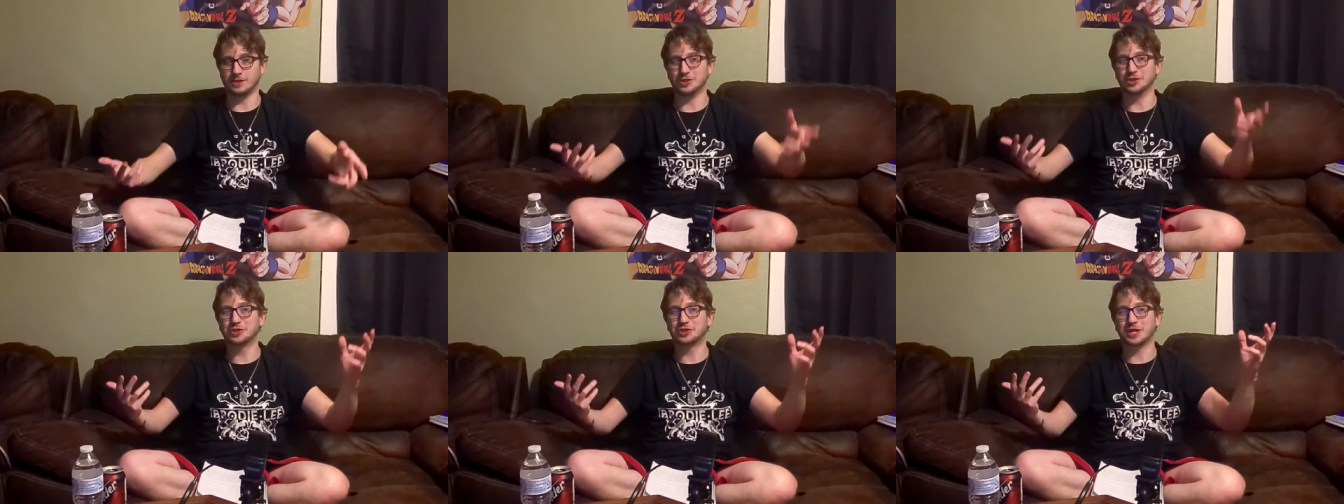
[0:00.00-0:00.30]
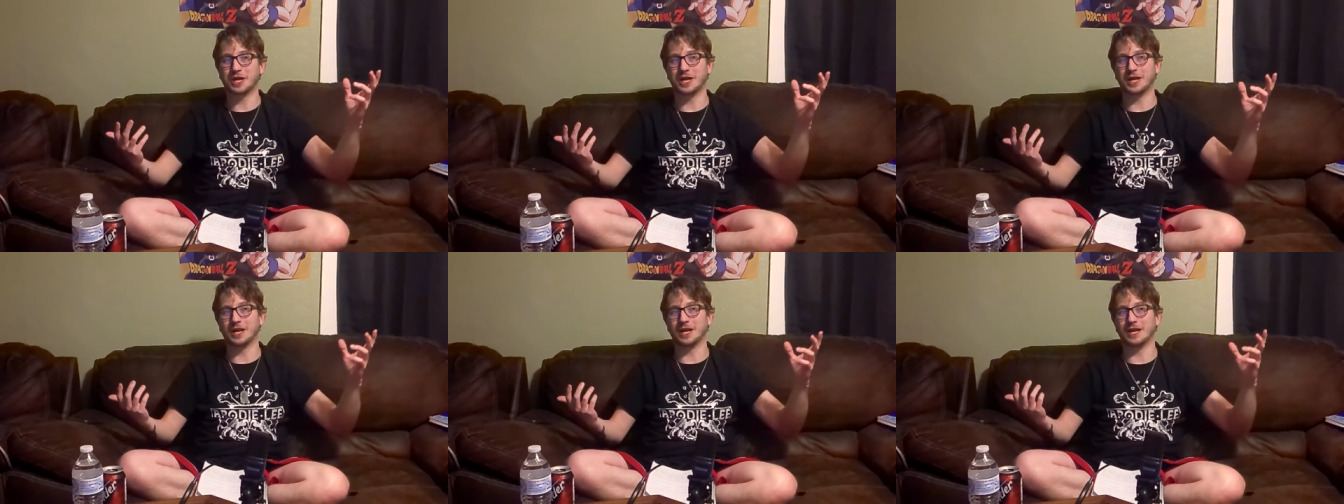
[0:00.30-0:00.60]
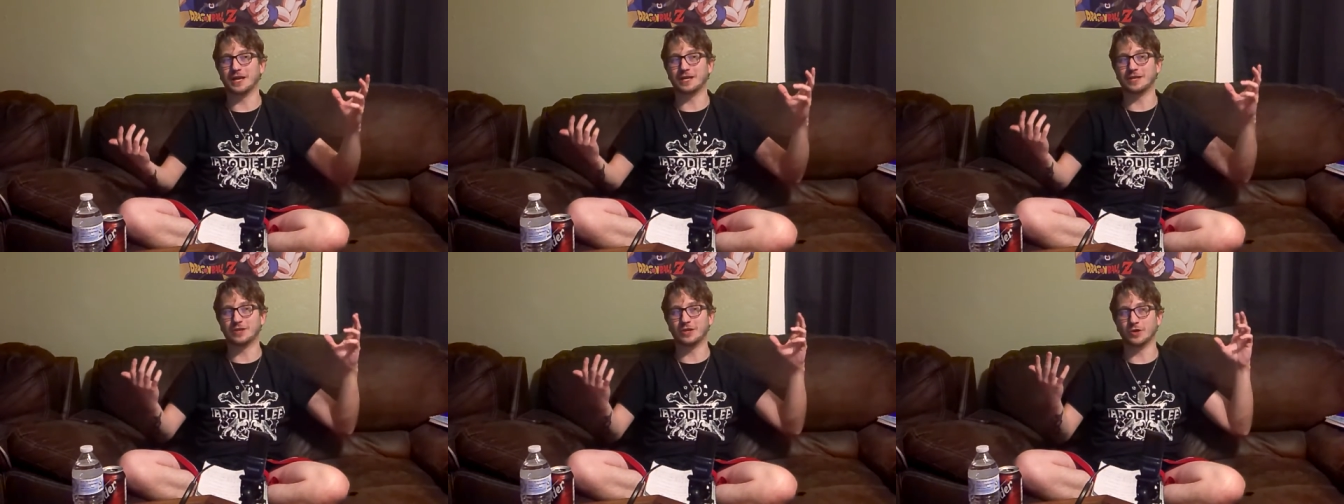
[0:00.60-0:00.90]
just kind of
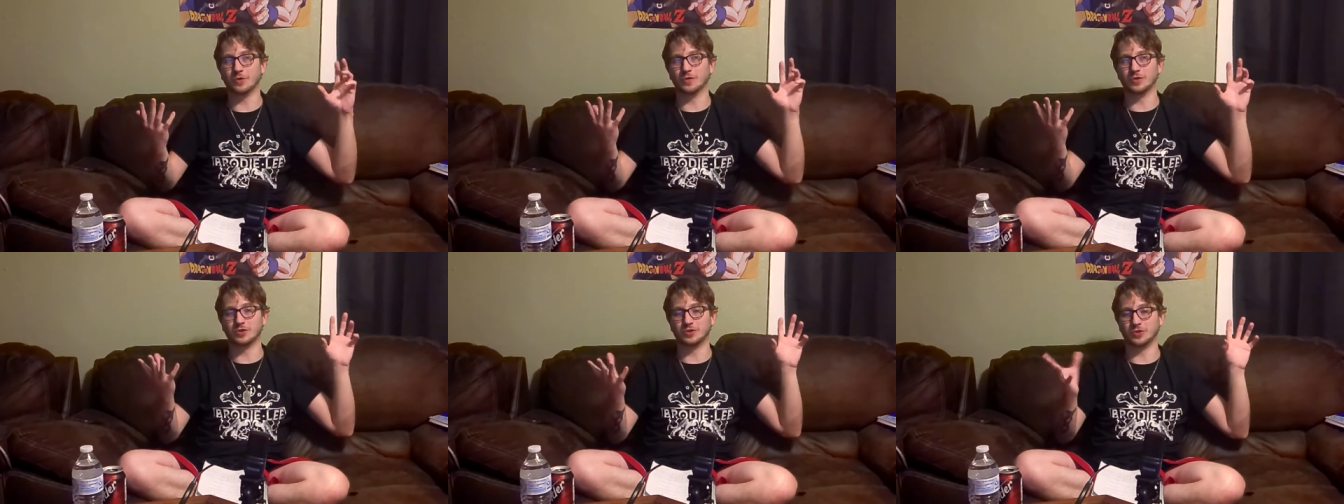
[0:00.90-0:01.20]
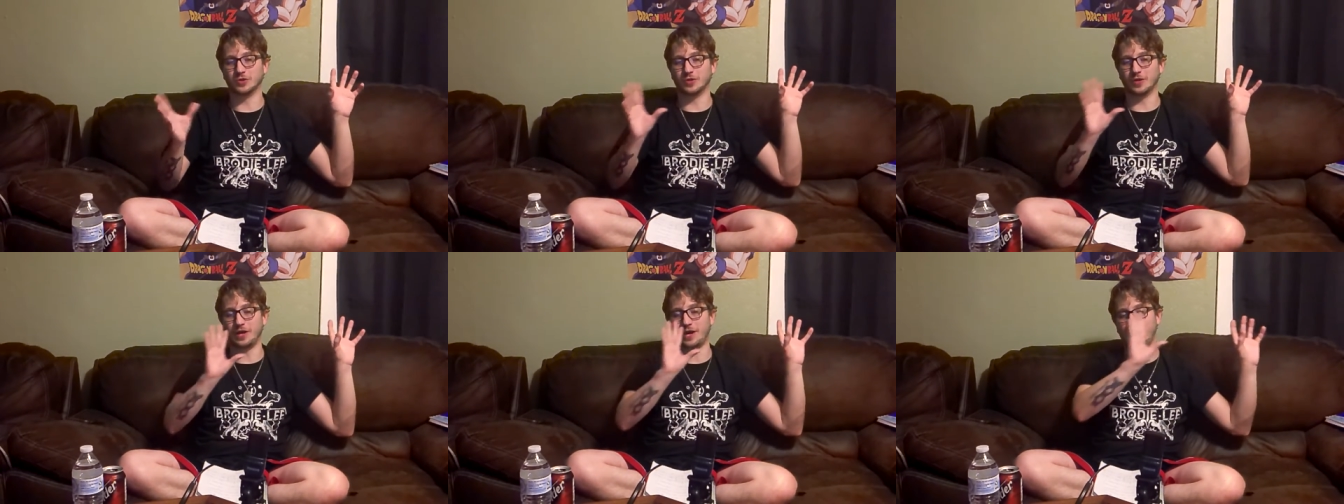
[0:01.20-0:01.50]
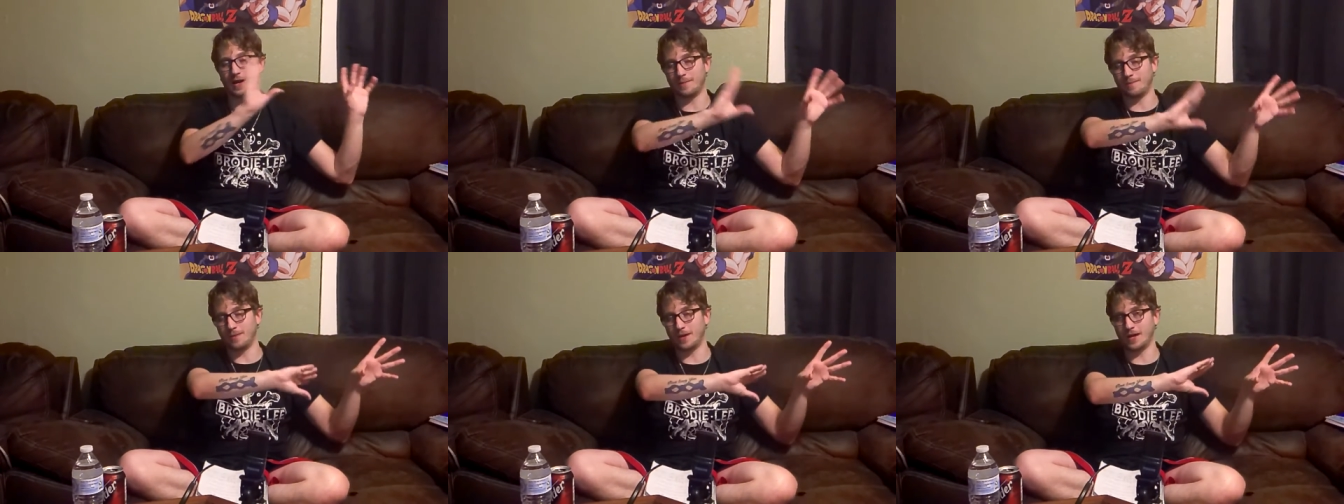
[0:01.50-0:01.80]
like the original
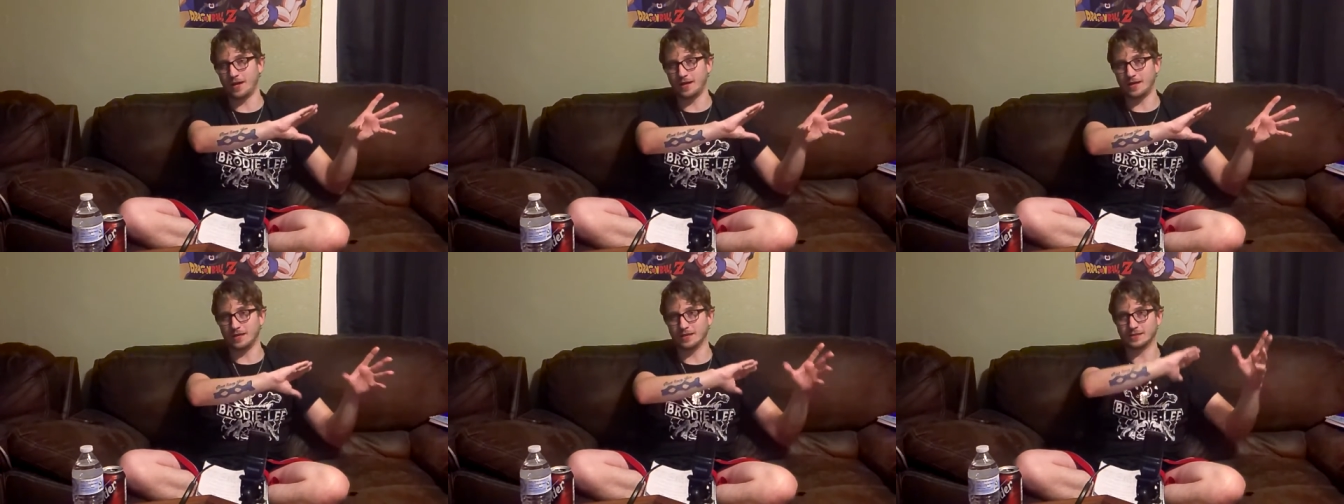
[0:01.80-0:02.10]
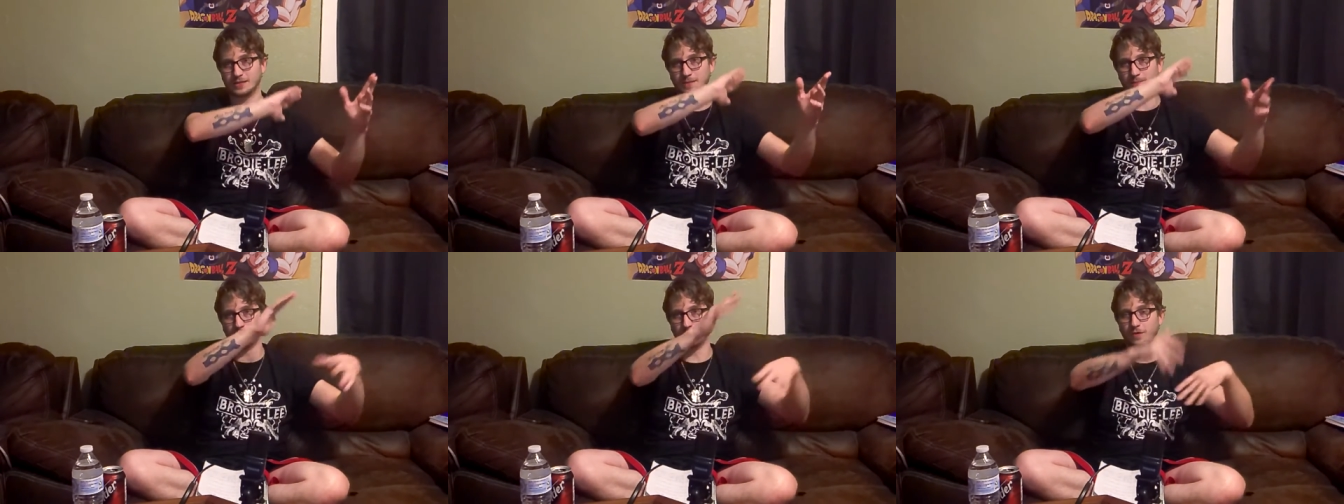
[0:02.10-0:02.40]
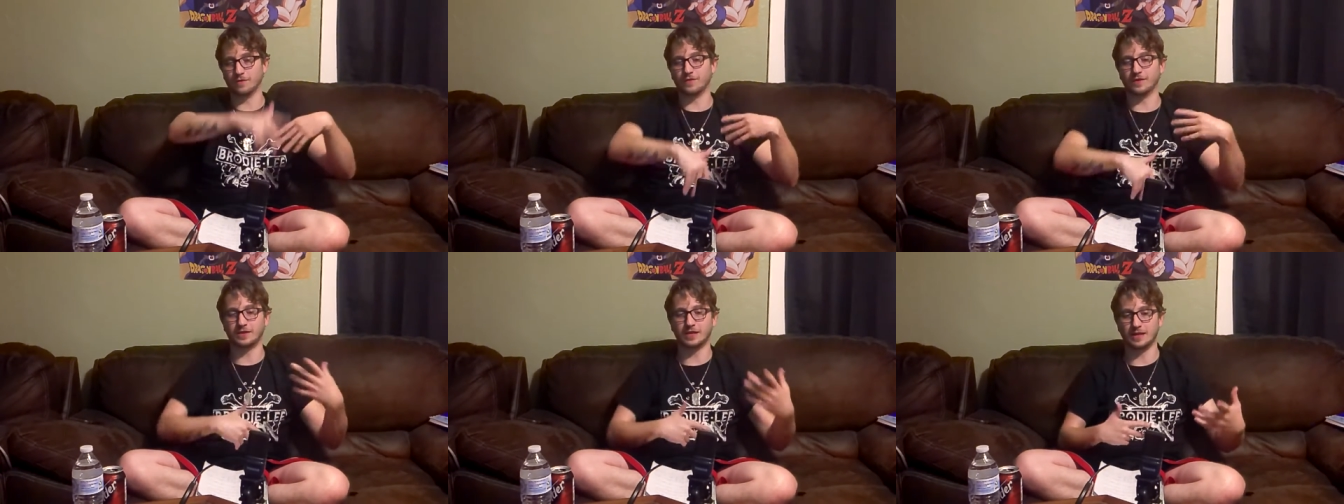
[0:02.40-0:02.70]
Aunt May is the
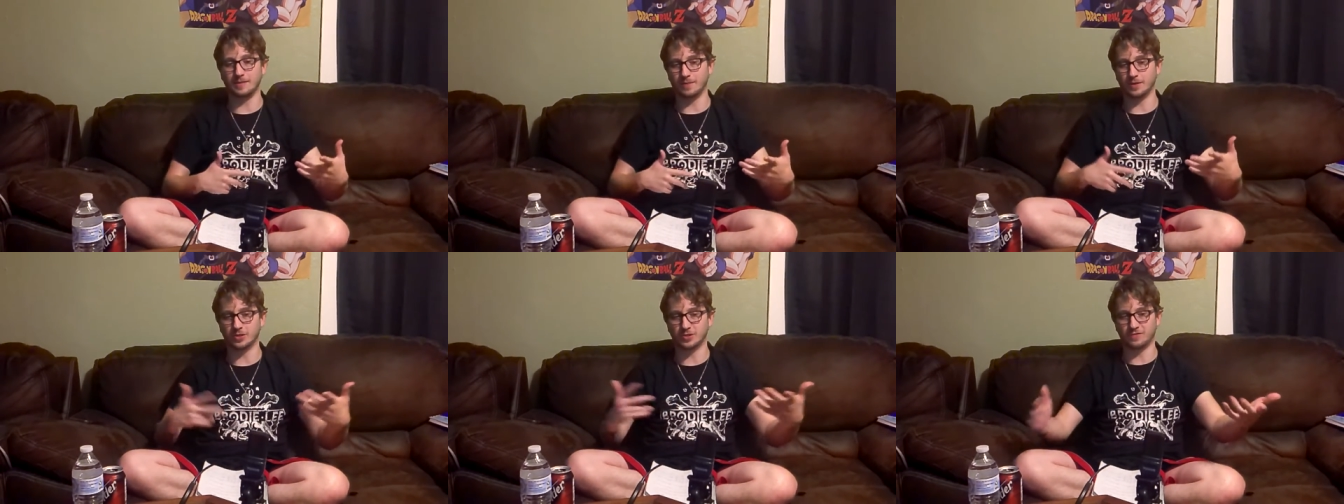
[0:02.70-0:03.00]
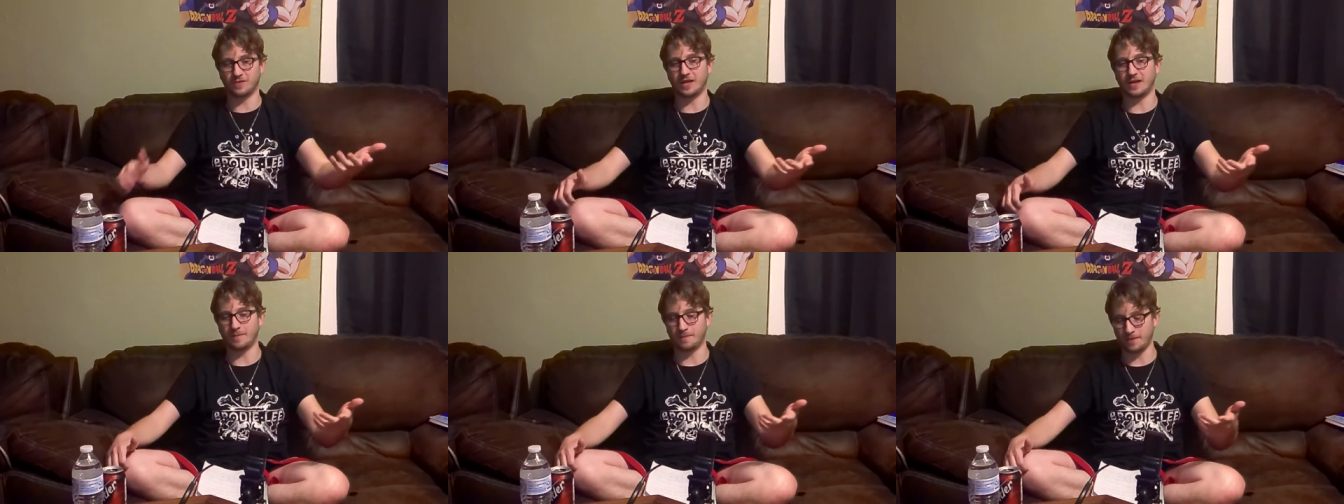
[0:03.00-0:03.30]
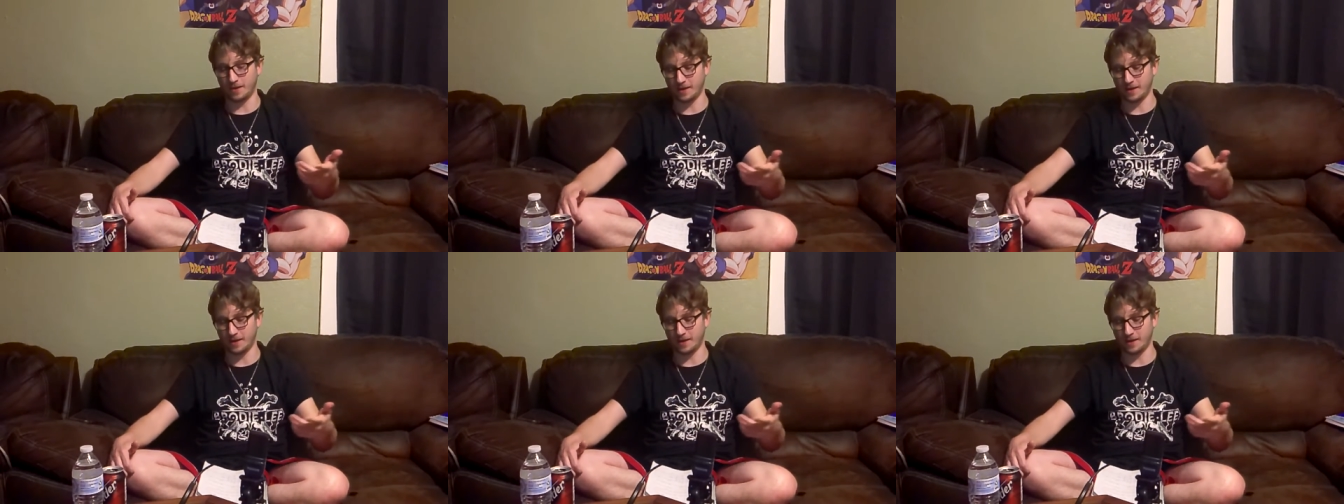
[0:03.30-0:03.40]
perfect image of Aunt